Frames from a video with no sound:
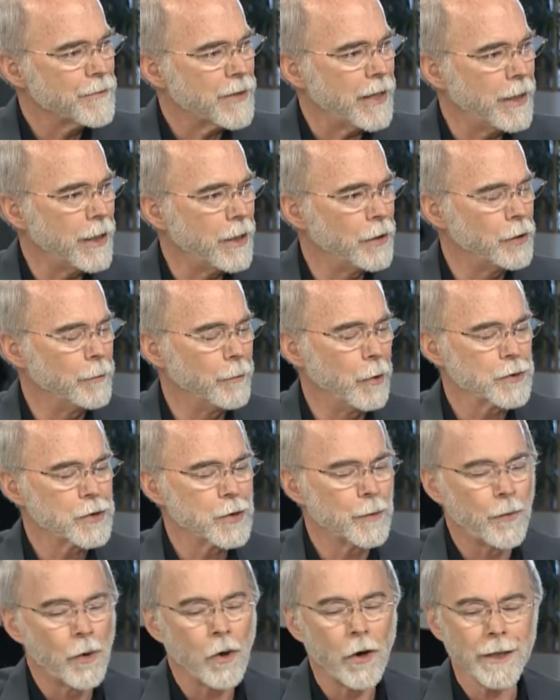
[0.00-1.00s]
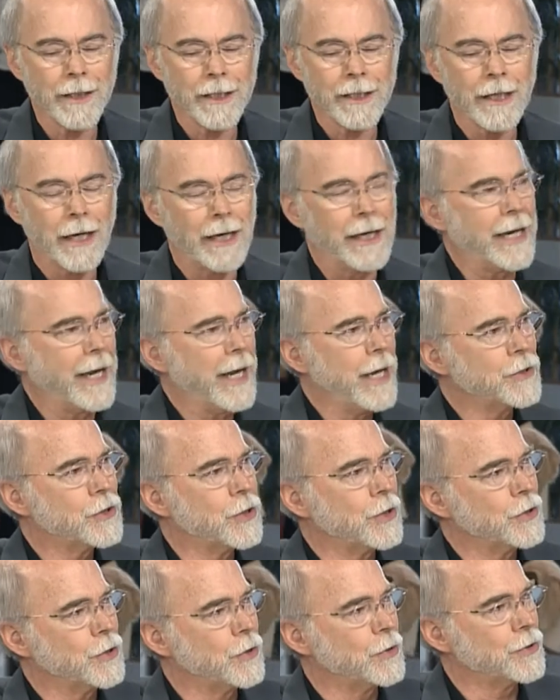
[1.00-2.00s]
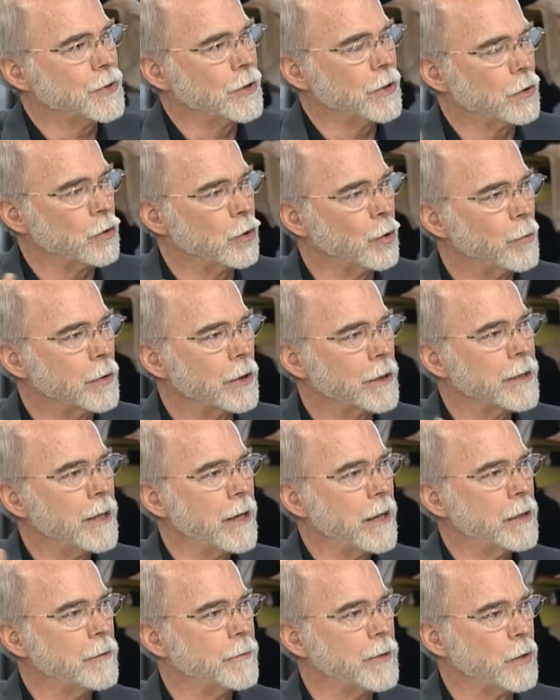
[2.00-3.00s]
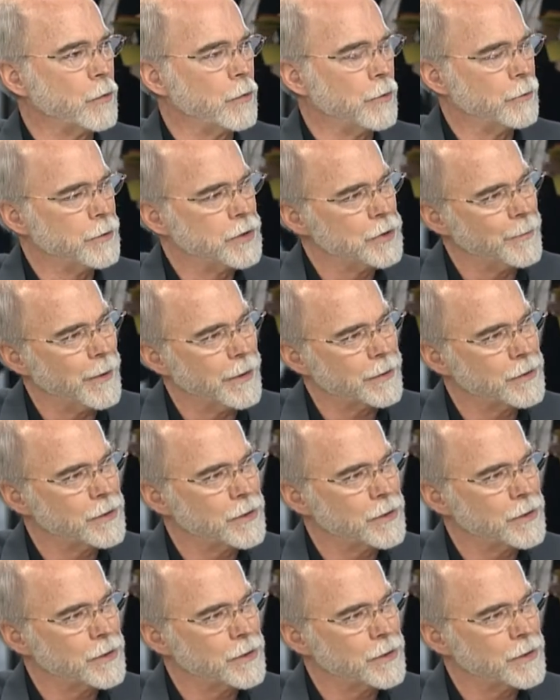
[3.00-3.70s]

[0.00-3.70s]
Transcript: and the most important cutting-edge issues in a global economy with respect